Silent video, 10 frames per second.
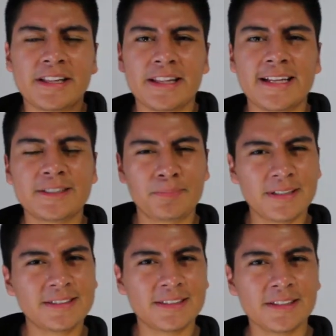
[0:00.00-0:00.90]
That's
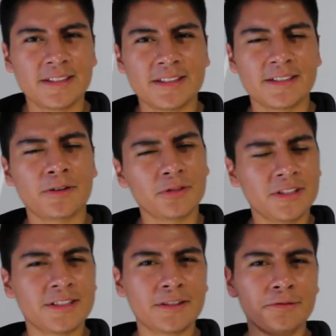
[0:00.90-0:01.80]
basically the
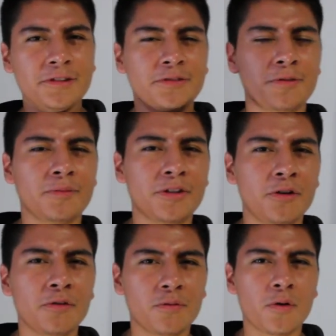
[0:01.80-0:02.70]
only difference from the
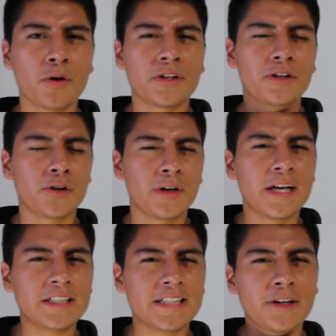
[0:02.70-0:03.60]
Note 4 and the Note
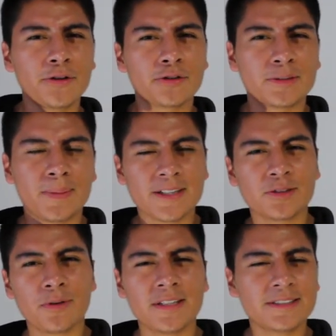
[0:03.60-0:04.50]
Edge. I don't know
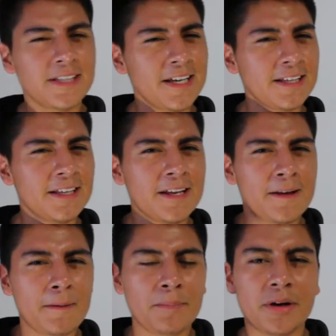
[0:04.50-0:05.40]
specs wise yet,
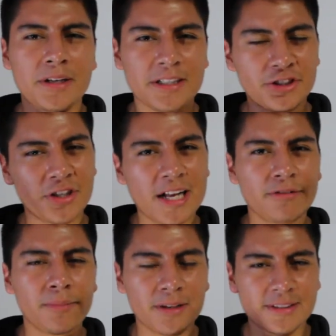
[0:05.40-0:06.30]
but it should
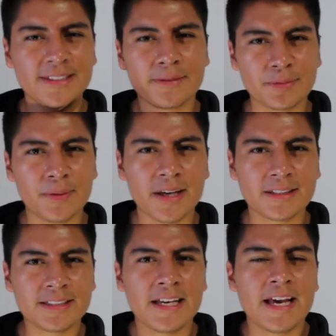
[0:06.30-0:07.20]
have about the same
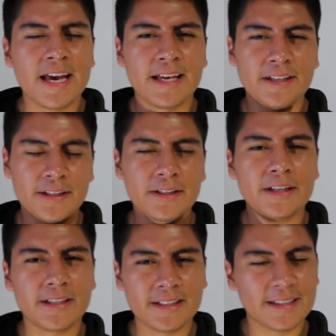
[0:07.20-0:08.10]
specs, and
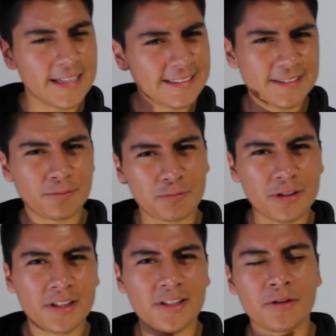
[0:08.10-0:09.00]
that's
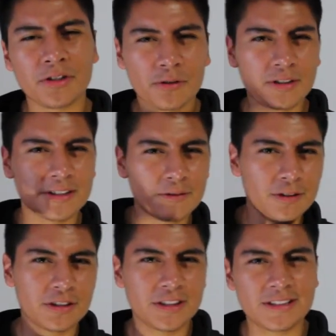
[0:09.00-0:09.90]
really the only
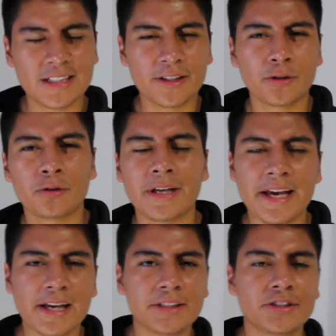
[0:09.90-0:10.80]
difference, just that little
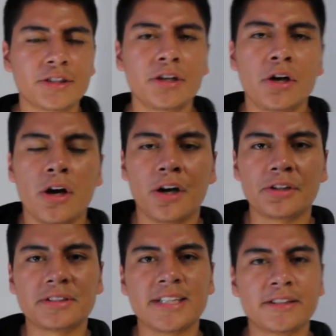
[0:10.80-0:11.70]
edge on
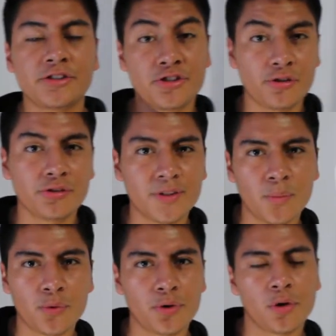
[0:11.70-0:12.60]
the side to show you some
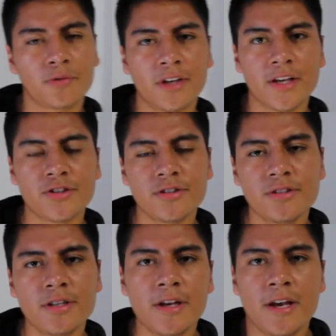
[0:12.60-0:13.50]
more
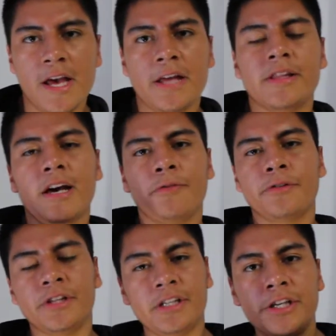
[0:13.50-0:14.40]
notifications. Now for
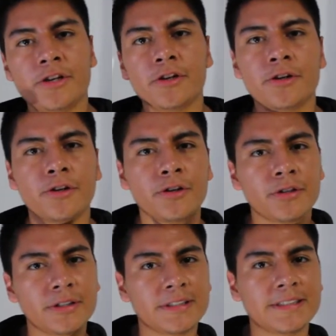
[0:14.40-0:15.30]
the Gear